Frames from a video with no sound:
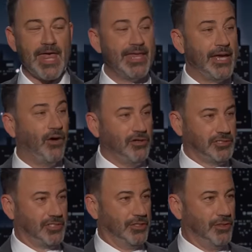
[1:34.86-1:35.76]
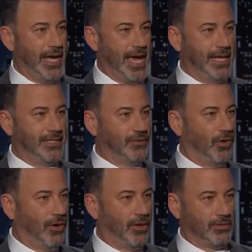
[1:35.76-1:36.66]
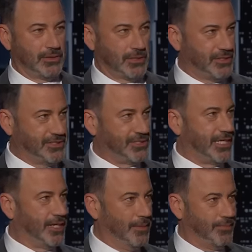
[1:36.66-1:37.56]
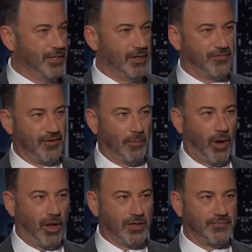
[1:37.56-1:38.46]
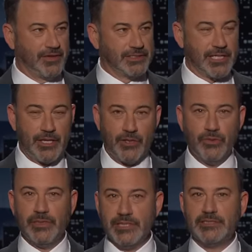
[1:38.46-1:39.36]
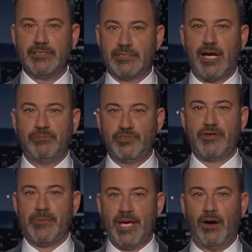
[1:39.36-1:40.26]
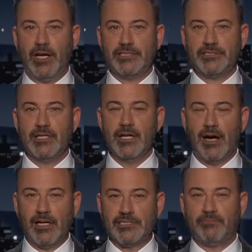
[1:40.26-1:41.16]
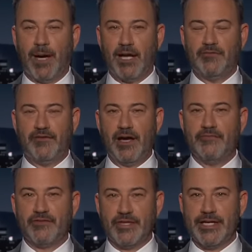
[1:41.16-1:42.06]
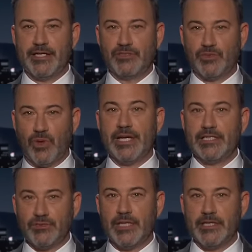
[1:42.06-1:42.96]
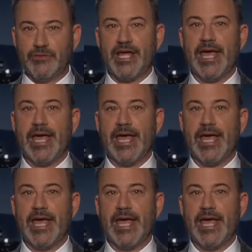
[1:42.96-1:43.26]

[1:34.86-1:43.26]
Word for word: they also added all the listening up from all of us. And who is the top streaming artist on Spotify for the year 2023?